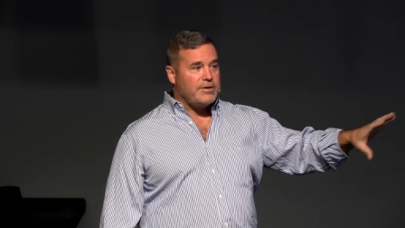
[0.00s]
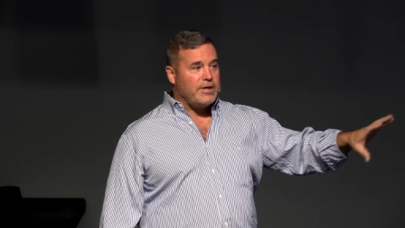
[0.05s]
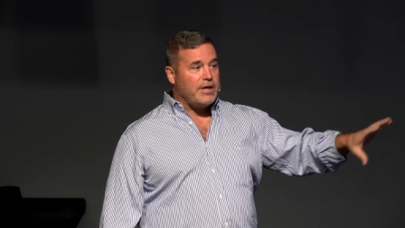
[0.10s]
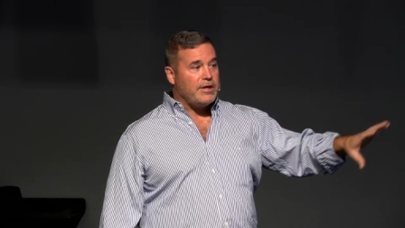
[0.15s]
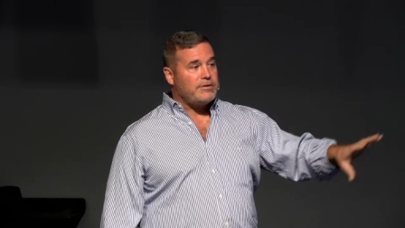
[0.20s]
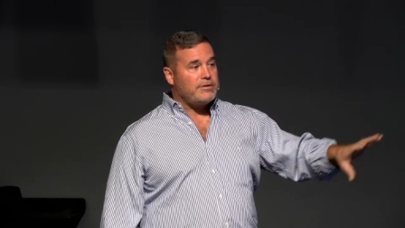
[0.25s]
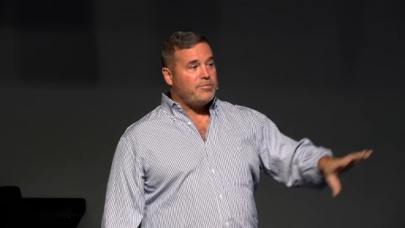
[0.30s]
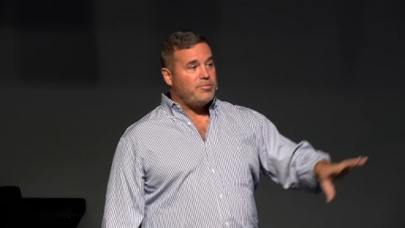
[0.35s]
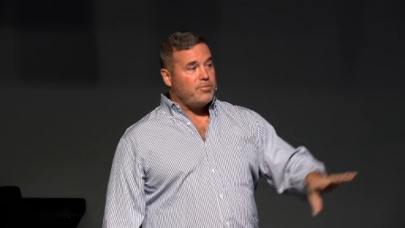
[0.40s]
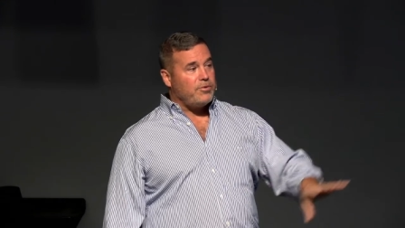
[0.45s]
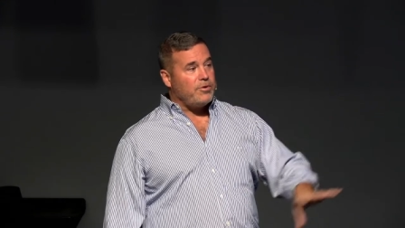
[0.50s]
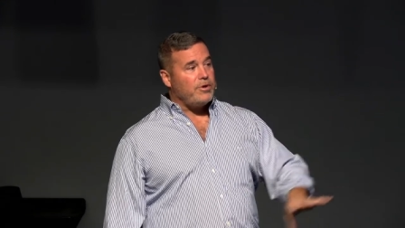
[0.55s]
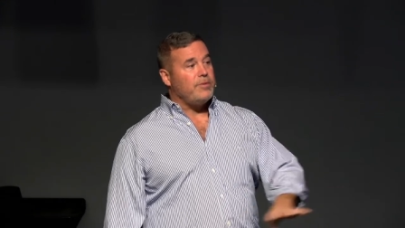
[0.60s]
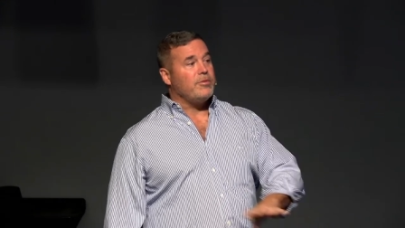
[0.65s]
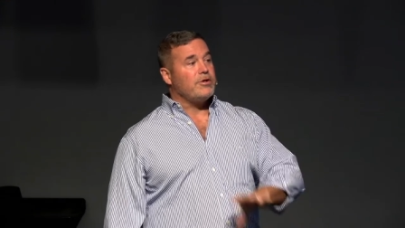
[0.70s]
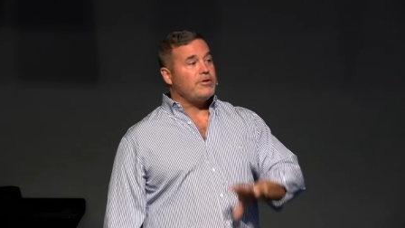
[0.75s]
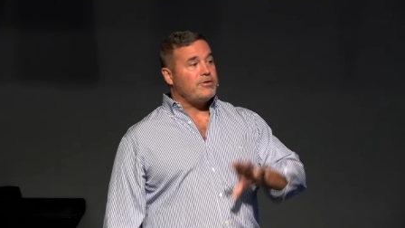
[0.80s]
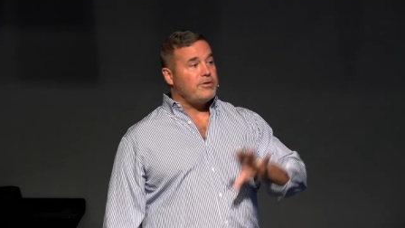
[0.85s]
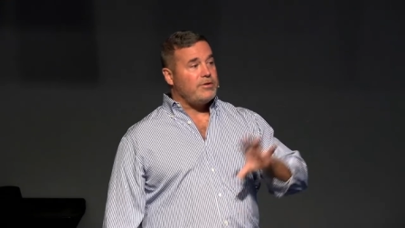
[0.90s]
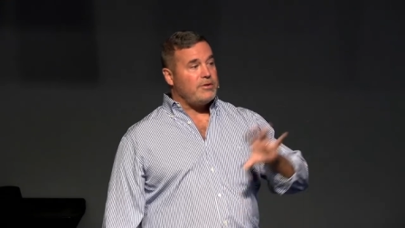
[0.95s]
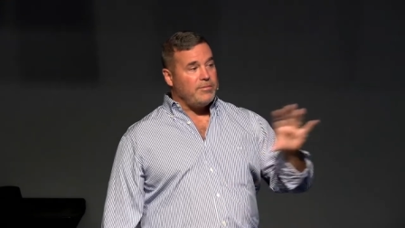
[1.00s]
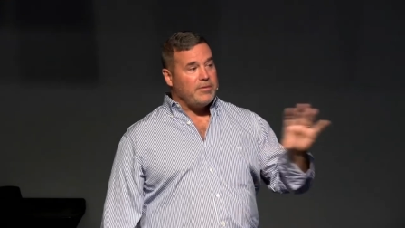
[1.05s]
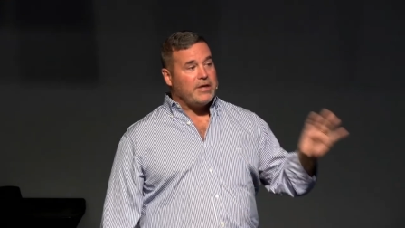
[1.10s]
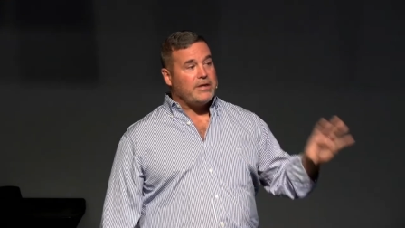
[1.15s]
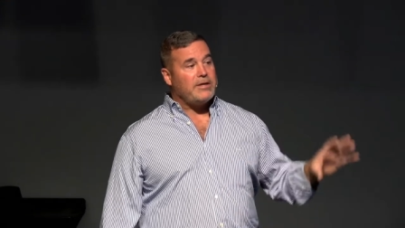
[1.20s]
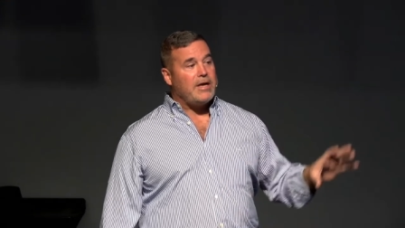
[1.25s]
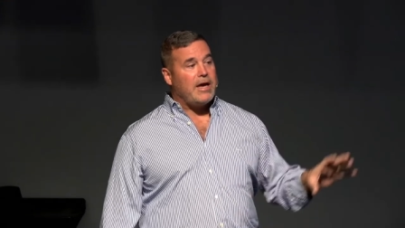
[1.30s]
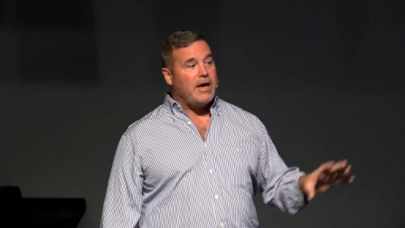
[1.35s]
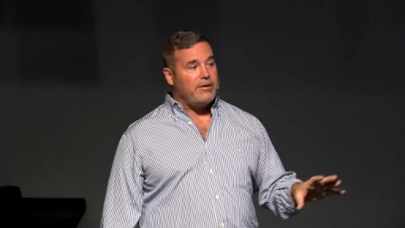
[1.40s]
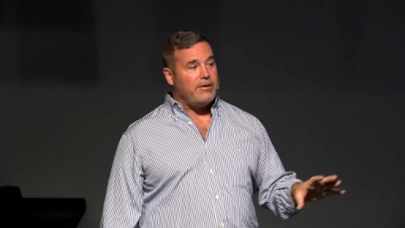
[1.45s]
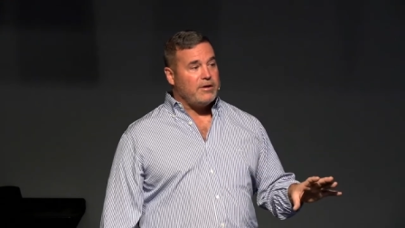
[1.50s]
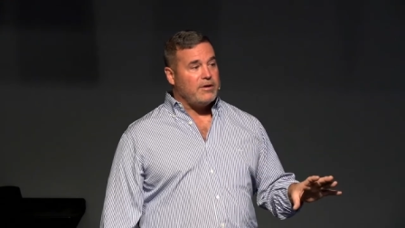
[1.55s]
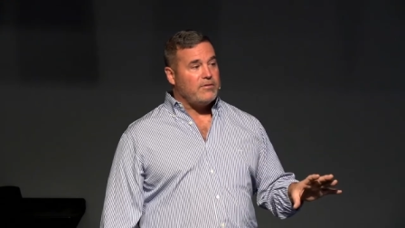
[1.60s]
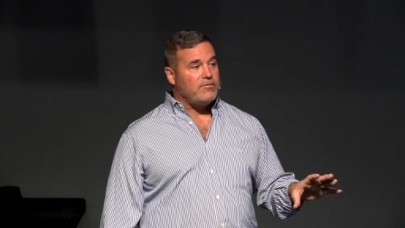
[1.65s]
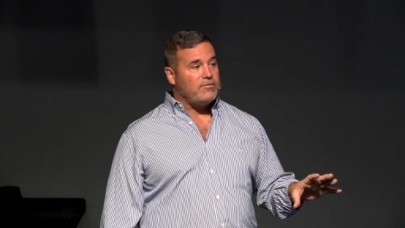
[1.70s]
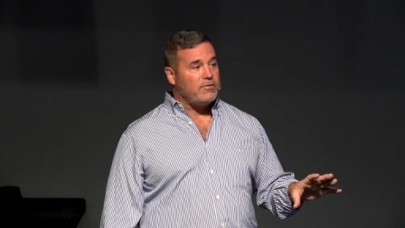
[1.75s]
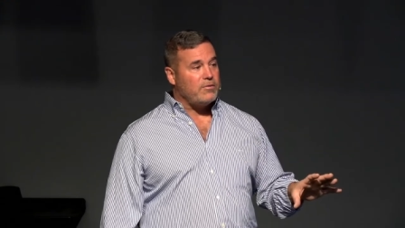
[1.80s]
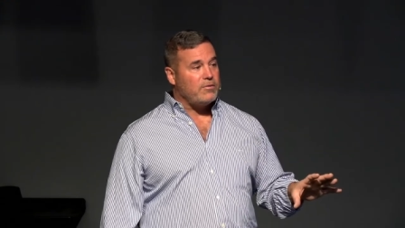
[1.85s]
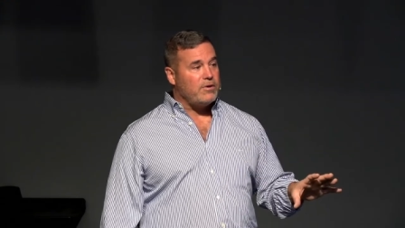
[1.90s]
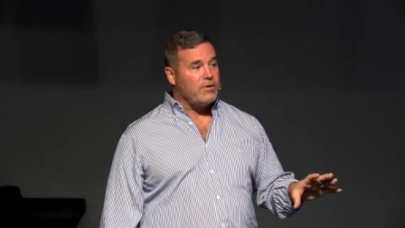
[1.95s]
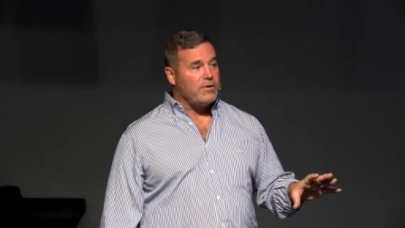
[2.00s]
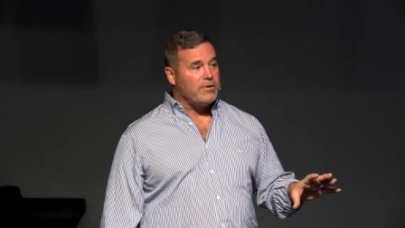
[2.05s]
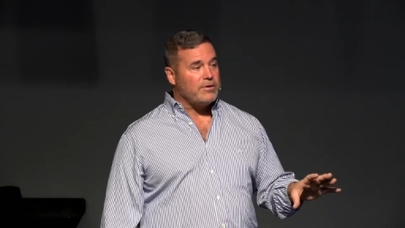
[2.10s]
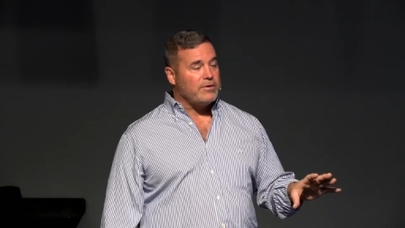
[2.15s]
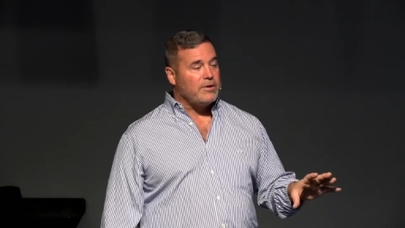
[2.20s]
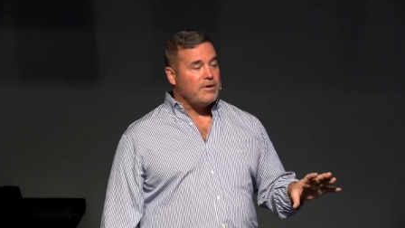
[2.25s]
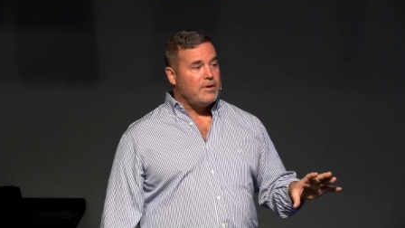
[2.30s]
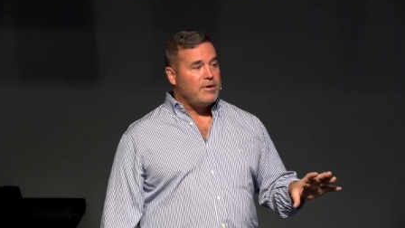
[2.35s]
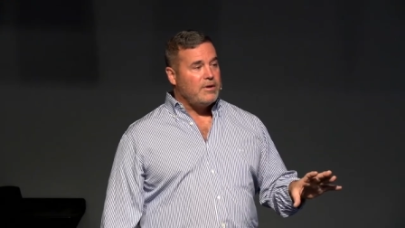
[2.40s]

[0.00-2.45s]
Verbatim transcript: That's pretty much the mentality of the world.